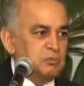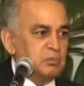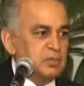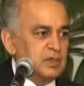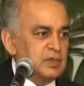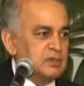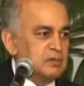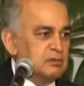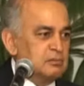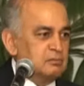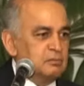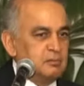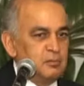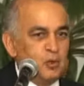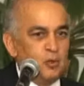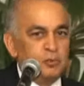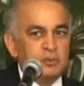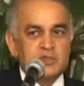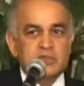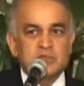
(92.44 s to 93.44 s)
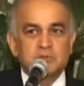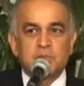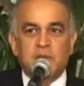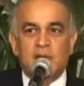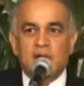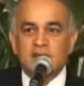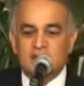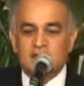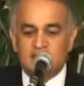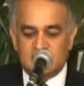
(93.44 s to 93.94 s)
but nobody's
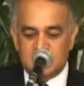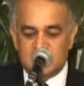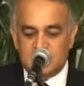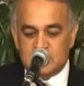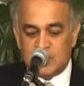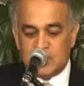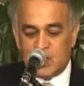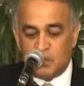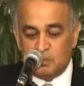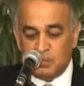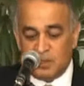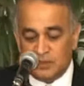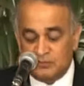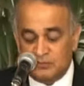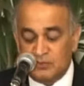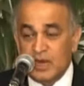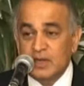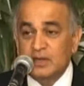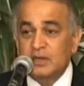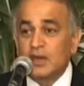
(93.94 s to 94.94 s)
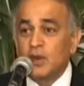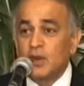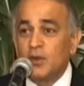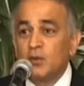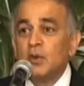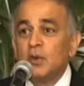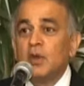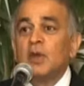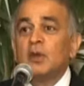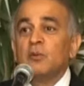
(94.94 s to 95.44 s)
buying it in Islamabad right
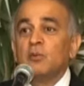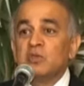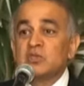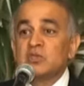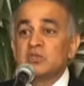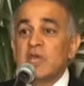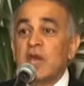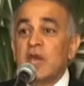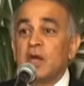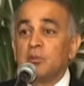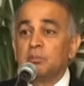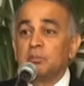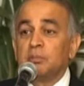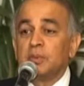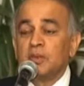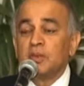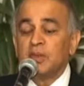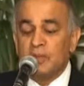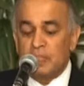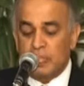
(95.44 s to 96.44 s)
now, which is HELP.